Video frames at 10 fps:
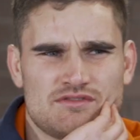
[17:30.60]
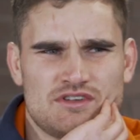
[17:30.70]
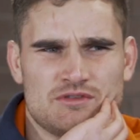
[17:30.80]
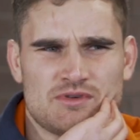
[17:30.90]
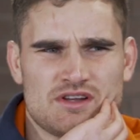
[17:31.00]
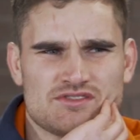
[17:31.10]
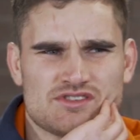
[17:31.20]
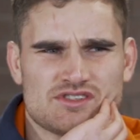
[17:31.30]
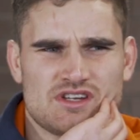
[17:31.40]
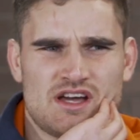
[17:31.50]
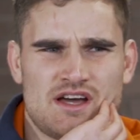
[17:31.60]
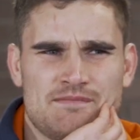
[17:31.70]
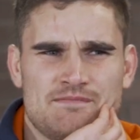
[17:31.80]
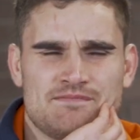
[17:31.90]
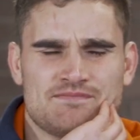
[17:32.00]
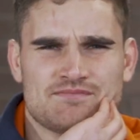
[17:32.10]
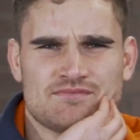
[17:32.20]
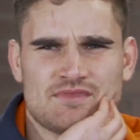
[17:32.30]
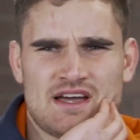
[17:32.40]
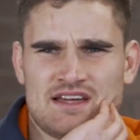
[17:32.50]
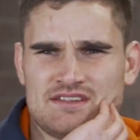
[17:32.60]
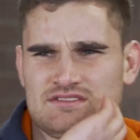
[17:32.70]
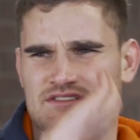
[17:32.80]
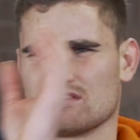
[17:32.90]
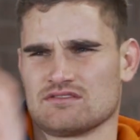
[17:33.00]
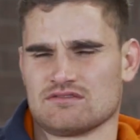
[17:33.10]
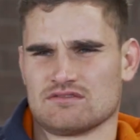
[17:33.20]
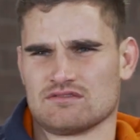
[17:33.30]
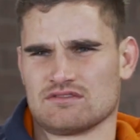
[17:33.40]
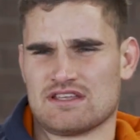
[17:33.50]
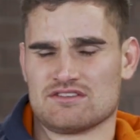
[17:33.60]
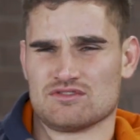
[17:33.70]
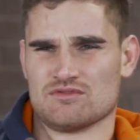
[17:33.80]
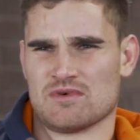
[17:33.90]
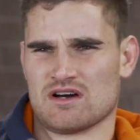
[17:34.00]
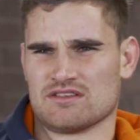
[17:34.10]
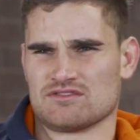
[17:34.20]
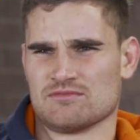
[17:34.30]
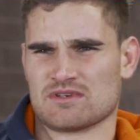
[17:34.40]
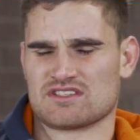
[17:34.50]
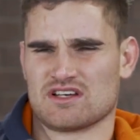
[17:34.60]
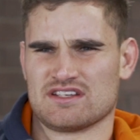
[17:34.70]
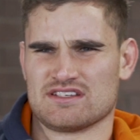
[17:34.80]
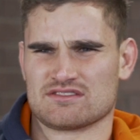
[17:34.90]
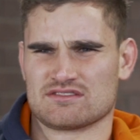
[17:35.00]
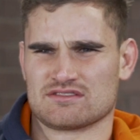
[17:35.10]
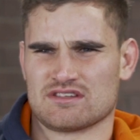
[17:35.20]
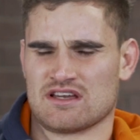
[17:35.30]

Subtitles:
go for a little brunch, and then do my studies.